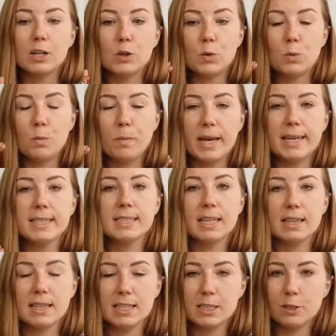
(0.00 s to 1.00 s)
to make the
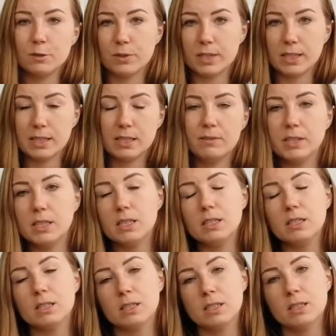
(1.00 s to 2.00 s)
list of
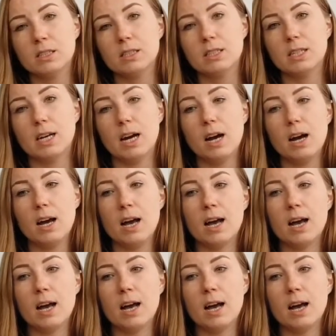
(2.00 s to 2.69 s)
activities Yeah,